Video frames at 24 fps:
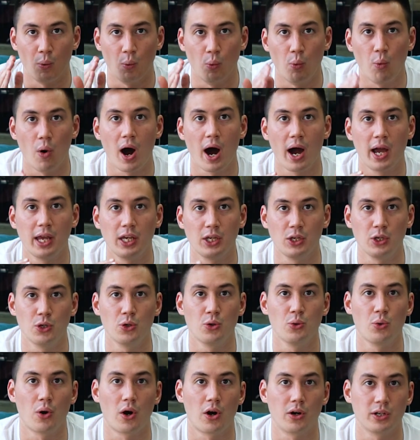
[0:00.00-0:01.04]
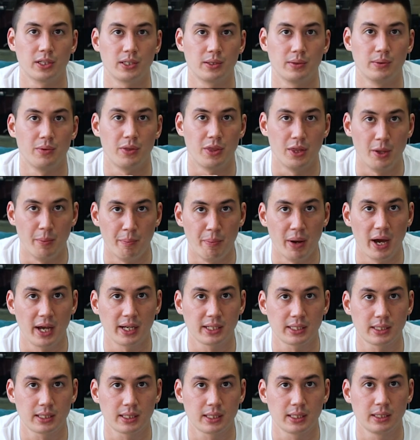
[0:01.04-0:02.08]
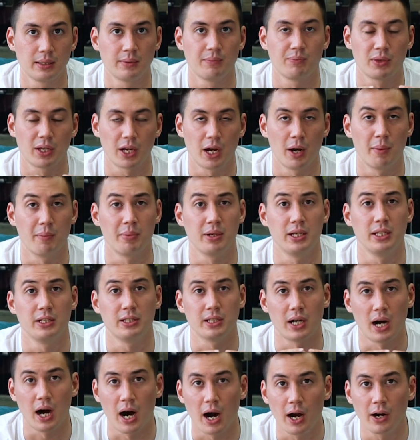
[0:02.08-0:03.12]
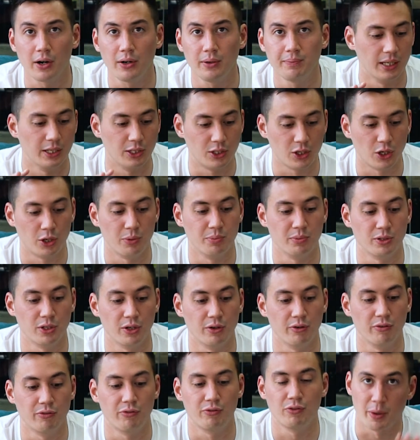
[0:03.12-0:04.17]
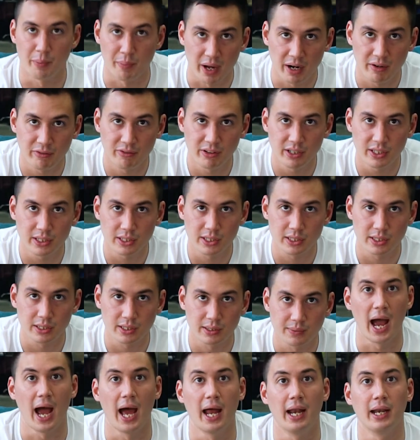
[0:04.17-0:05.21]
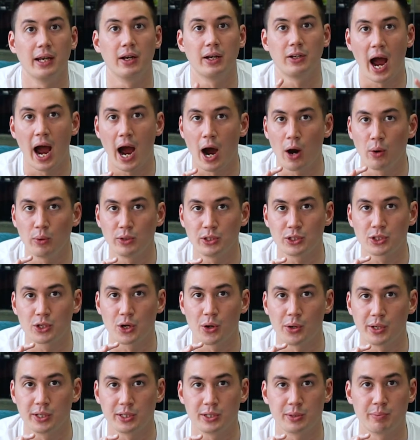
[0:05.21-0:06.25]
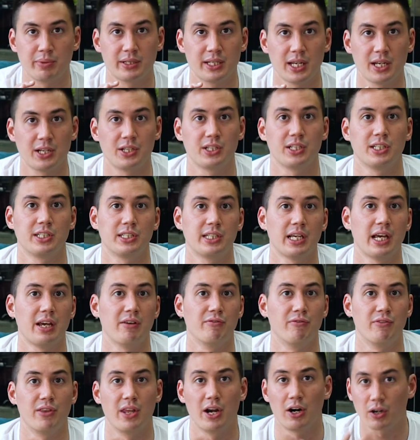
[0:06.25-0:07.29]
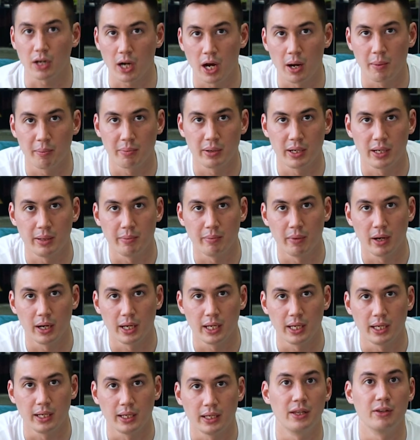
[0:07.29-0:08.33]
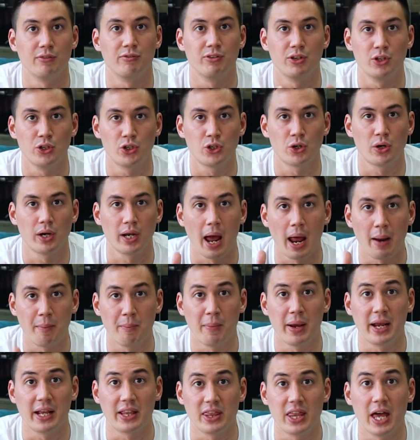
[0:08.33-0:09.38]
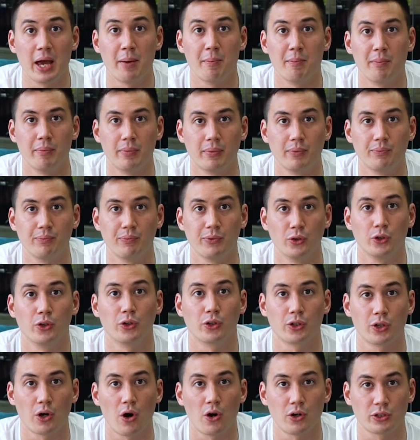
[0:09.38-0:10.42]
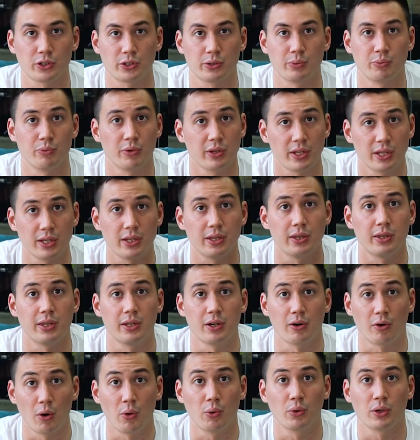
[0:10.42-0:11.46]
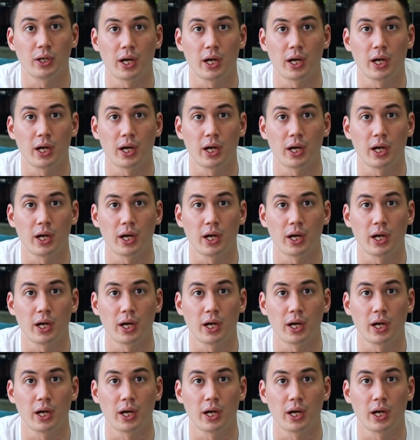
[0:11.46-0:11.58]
why you are the best company to hire in terms of the benefits and how it's going to potentially save their company money in the future and make them look awesome within their own